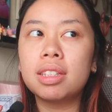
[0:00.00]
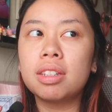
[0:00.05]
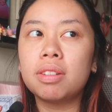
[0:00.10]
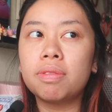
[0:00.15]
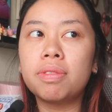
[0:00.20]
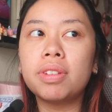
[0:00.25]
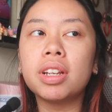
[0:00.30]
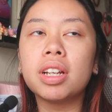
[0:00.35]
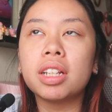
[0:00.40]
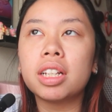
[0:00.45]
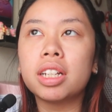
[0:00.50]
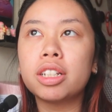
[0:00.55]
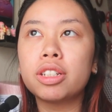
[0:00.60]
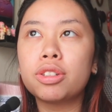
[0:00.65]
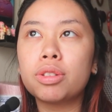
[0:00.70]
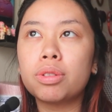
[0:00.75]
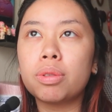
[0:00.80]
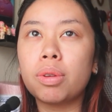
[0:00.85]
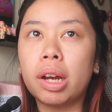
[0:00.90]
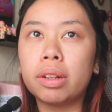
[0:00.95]
and
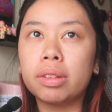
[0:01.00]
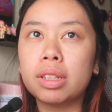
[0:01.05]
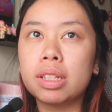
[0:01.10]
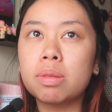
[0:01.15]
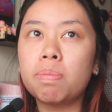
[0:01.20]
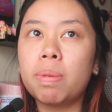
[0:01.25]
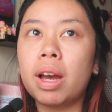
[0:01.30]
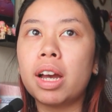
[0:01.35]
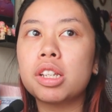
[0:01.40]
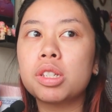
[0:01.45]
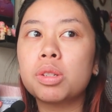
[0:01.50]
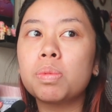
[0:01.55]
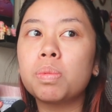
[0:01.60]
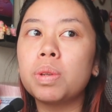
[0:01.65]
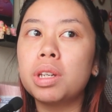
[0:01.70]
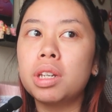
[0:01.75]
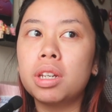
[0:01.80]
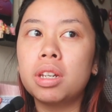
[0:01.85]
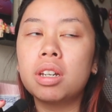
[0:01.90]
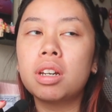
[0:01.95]
feelings throughout this past
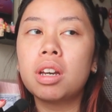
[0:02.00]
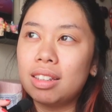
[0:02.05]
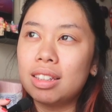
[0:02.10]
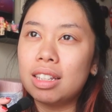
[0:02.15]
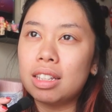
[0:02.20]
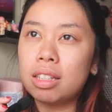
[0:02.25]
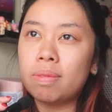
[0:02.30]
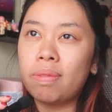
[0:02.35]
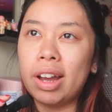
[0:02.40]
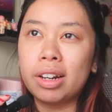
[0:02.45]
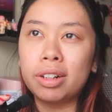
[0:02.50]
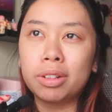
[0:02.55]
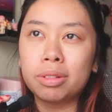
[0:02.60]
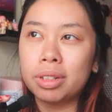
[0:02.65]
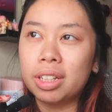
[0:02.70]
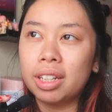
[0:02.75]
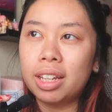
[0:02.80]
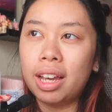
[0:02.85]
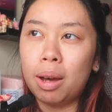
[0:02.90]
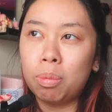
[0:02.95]
week. This final
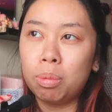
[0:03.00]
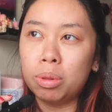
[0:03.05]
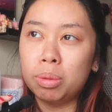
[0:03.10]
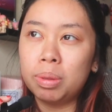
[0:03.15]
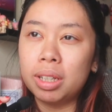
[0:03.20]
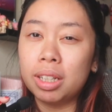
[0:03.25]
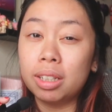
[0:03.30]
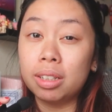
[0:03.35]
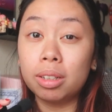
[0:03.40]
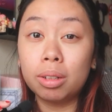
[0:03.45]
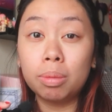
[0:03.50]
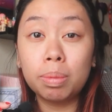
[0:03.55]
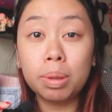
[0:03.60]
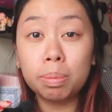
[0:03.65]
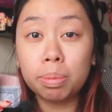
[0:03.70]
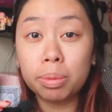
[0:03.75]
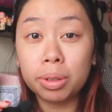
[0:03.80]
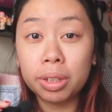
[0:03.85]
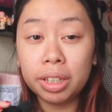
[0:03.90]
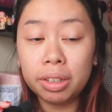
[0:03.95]
recap will be a little
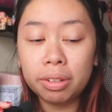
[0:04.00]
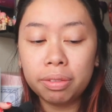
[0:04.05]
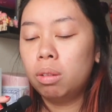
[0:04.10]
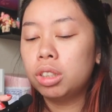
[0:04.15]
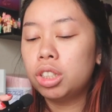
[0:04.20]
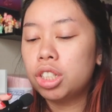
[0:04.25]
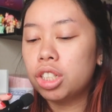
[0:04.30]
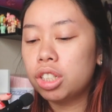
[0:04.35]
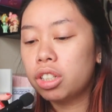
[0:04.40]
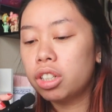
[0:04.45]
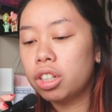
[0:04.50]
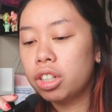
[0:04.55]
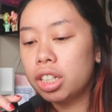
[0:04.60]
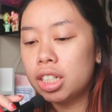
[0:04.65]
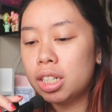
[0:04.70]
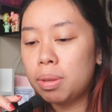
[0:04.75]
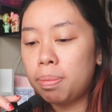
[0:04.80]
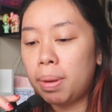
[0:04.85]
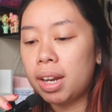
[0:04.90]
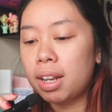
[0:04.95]
bit brief, which is
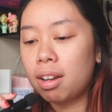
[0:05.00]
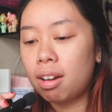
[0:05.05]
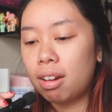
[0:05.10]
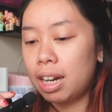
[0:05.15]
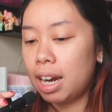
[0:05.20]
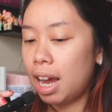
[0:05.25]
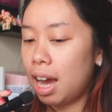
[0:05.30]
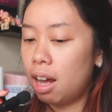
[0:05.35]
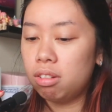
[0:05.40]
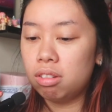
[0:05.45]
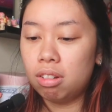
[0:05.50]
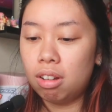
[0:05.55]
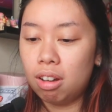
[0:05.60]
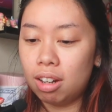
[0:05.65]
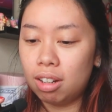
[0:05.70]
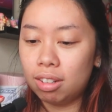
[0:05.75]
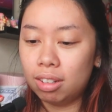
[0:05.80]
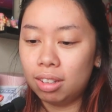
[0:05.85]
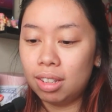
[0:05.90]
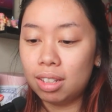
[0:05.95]
good depending on how
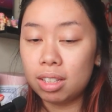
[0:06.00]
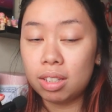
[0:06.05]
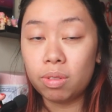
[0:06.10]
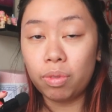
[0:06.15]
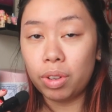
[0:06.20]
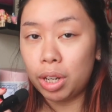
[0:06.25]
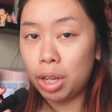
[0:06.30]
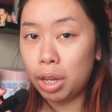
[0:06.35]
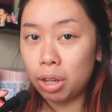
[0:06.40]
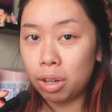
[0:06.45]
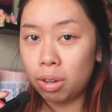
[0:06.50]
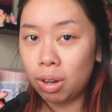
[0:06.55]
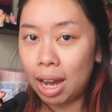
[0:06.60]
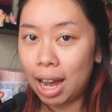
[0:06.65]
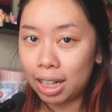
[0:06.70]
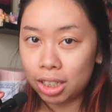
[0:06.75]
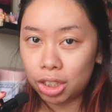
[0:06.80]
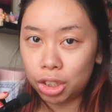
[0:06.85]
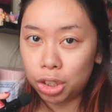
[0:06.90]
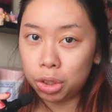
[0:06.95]
long this video
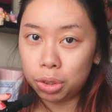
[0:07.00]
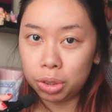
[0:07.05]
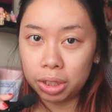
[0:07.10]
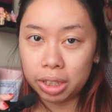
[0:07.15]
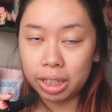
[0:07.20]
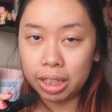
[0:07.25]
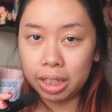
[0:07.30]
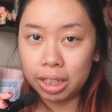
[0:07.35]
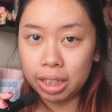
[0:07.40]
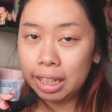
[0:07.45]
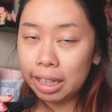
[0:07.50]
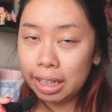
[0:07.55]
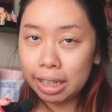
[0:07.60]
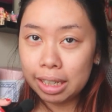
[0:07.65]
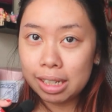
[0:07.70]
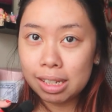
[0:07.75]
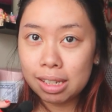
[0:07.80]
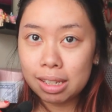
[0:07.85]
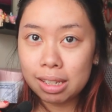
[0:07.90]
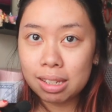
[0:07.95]
actually
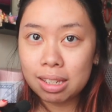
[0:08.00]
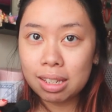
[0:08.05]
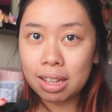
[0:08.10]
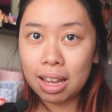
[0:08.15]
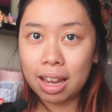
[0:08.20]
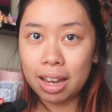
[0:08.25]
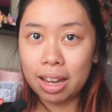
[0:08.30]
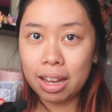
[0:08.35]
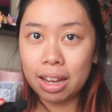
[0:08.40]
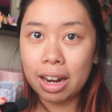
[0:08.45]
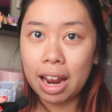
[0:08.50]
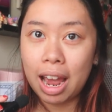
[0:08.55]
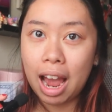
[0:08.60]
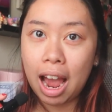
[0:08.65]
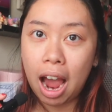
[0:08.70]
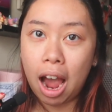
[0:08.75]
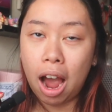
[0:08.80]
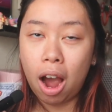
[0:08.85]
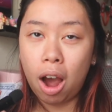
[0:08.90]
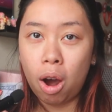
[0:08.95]
is and
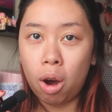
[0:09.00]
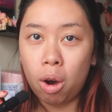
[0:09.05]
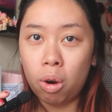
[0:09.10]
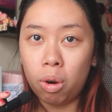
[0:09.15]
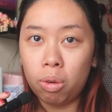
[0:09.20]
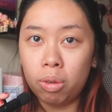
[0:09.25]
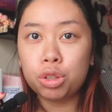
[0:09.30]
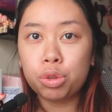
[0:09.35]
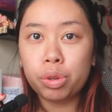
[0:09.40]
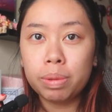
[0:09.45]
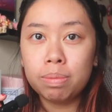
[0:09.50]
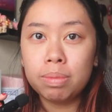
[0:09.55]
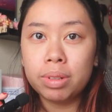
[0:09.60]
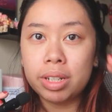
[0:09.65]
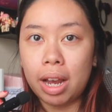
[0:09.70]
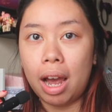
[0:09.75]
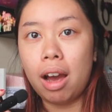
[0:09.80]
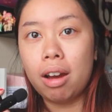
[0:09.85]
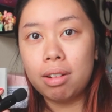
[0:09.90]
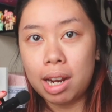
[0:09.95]
how trimmed
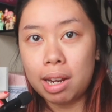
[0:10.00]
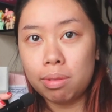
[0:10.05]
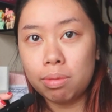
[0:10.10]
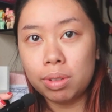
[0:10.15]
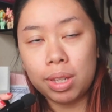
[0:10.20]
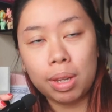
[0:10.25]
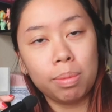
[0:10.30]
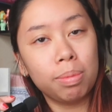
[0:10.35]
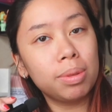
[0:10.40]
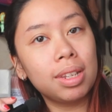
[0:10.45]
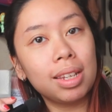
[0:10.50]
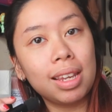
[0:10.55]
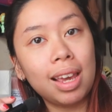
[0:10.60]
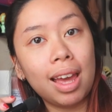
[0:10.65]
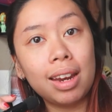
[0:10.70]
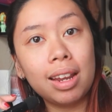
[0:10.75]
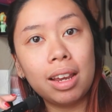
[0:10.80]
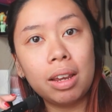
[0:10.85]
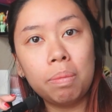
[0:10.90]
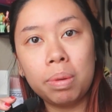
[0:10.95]
down I was able to
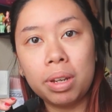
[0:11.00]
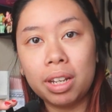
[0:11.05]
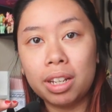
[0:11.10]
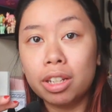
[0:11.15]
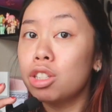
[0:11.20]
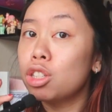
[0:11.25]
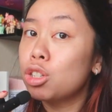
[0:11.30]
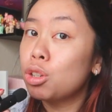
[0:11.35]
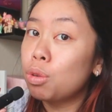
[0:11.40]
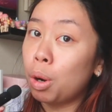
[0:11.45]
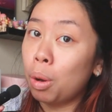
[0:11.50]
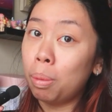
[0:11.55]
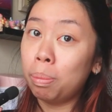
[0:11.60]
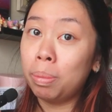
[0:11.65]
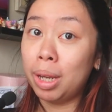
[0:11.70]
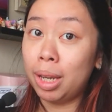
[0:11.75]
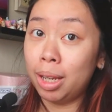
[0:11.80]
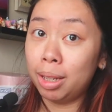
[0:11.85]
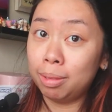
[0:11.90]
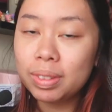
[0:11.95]
get it, because you know
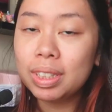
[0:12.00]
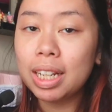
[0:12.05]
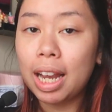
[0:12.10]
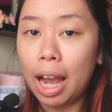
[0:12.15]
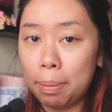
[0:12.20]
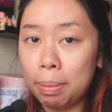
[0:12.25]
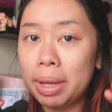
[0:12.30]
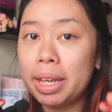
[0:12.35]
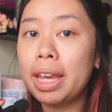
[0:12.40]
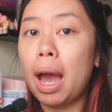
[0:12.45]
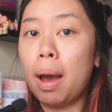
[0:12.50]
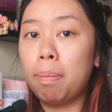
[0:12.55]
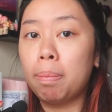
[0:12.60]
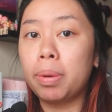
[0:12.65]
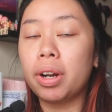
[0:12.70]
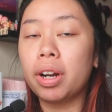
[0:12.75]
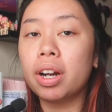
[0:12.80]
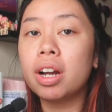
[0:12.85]
me, I'm a yapper.